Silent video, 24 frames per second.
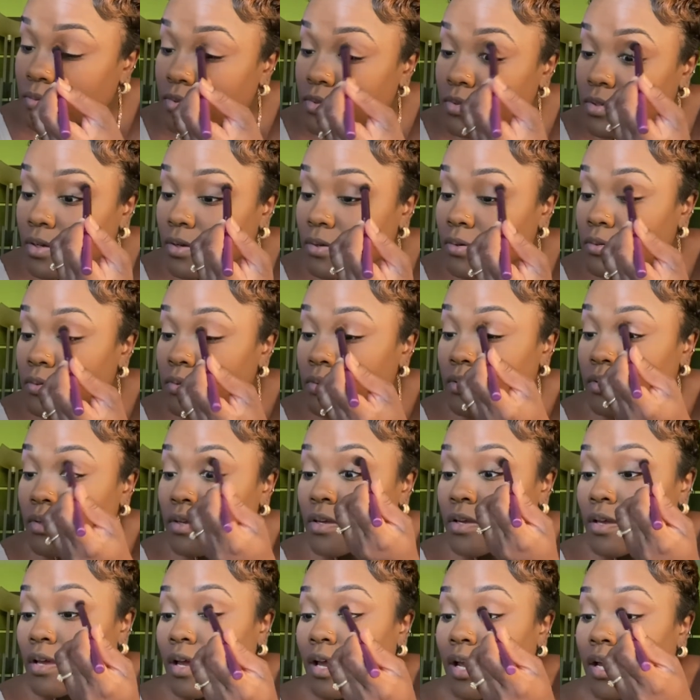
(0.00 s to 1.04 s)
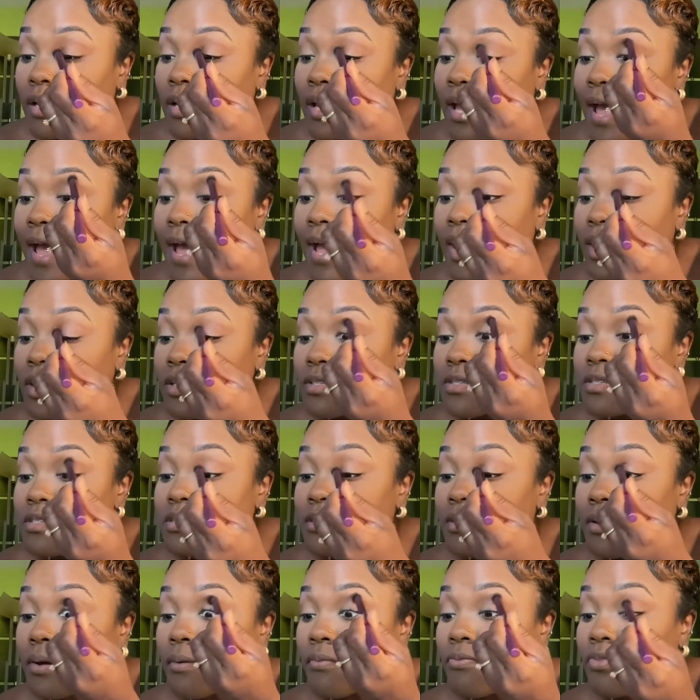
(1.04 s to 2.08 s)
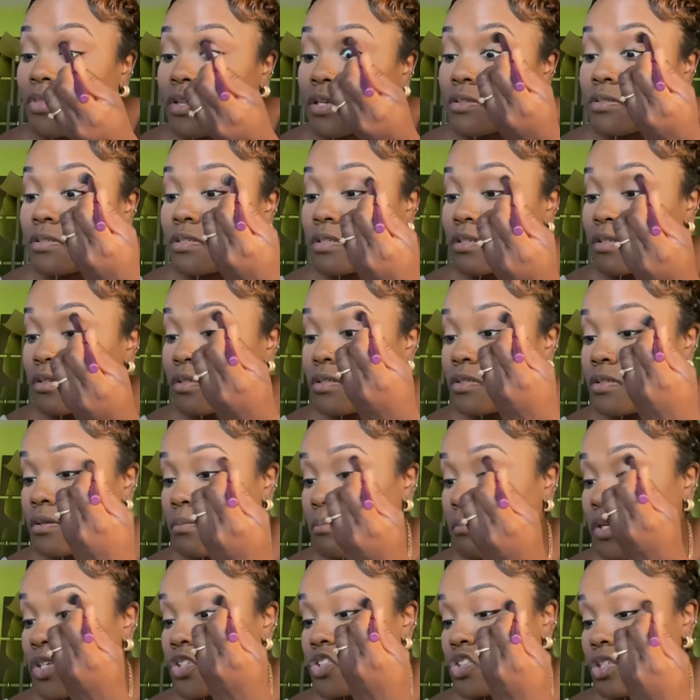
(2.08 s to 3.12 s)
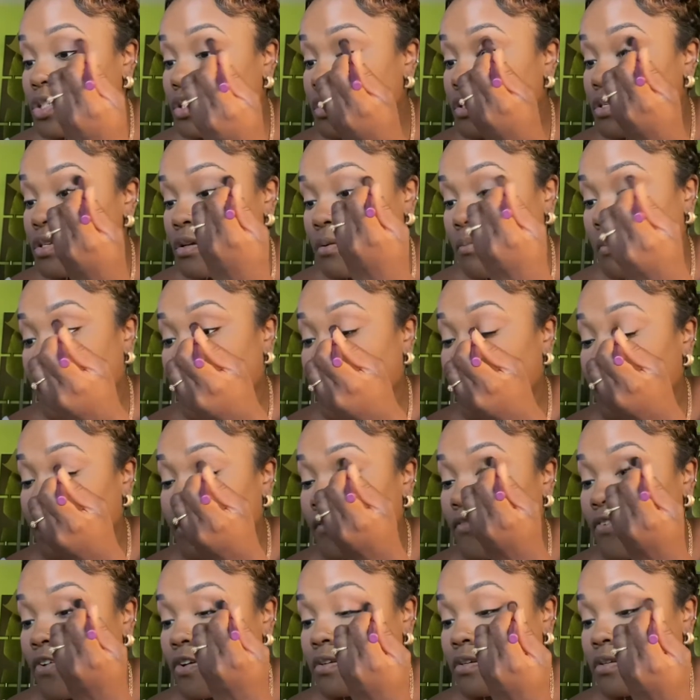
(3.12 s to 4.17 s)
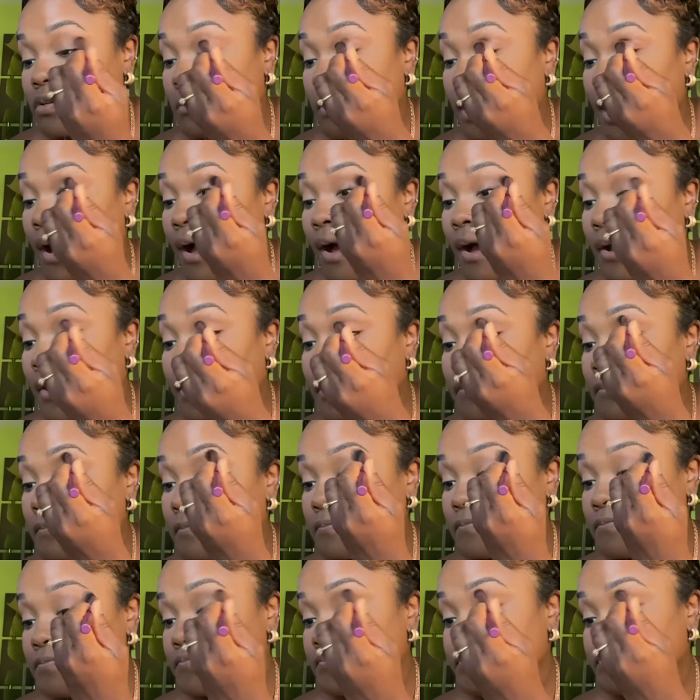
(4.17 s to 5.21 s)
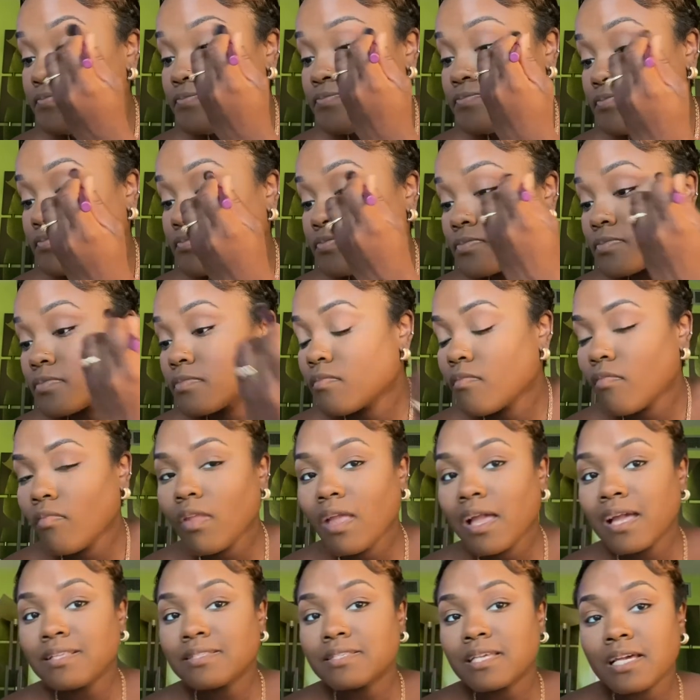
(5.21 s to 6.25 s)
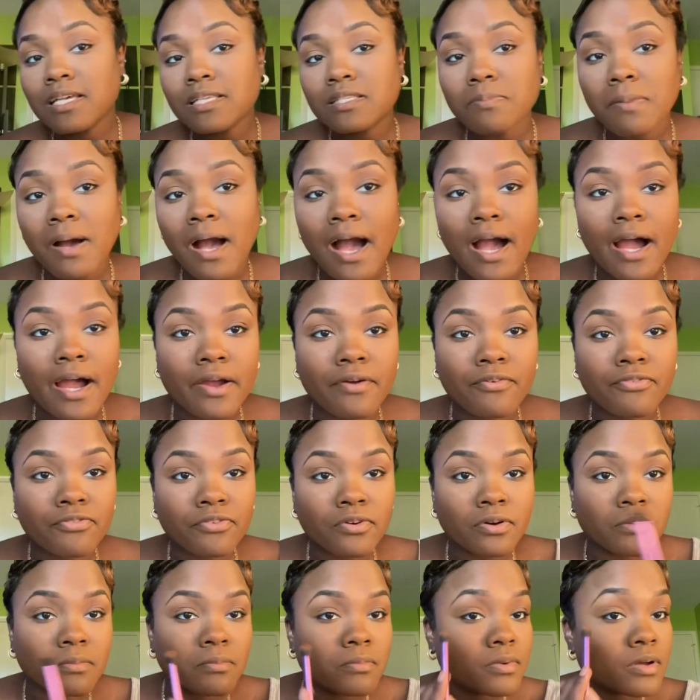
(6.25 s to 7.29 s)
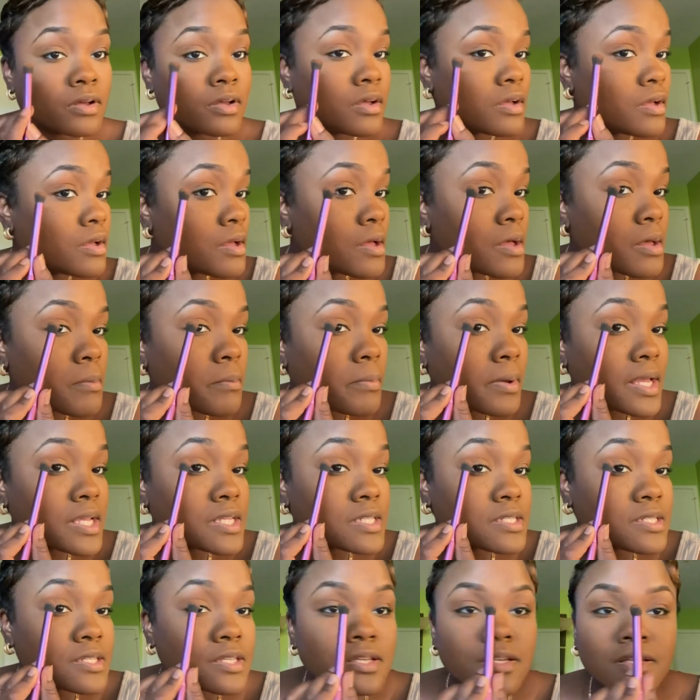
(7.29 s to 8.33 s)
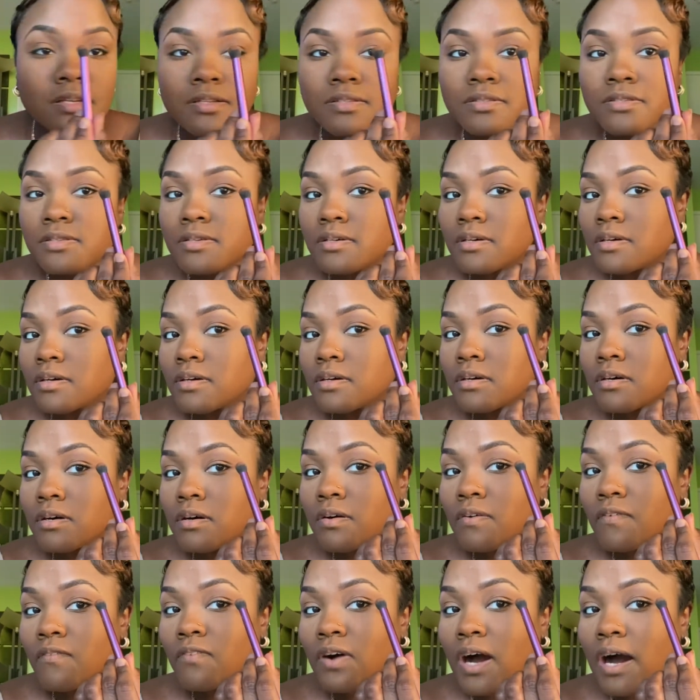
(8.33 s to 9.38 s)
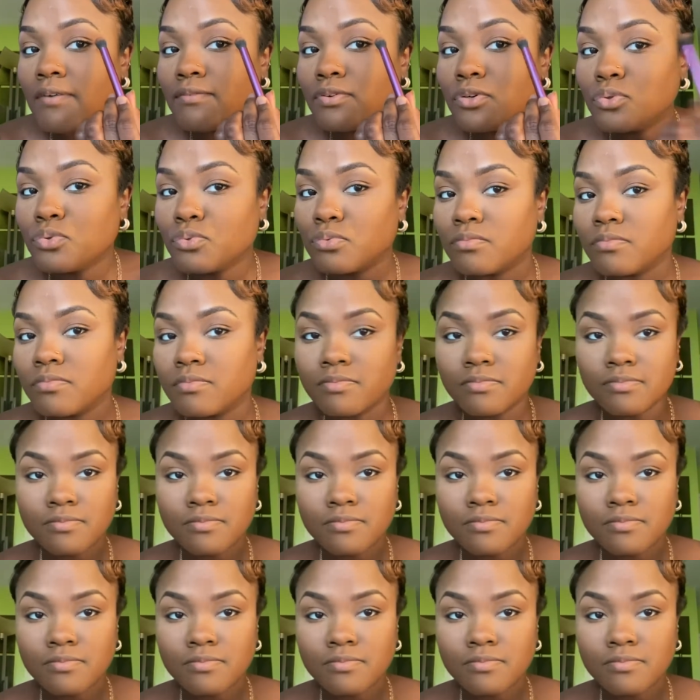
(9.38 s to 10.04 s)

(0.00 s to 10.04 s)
So, and it adds depth and dimension to my eye. It takes my eye from basic to baboom.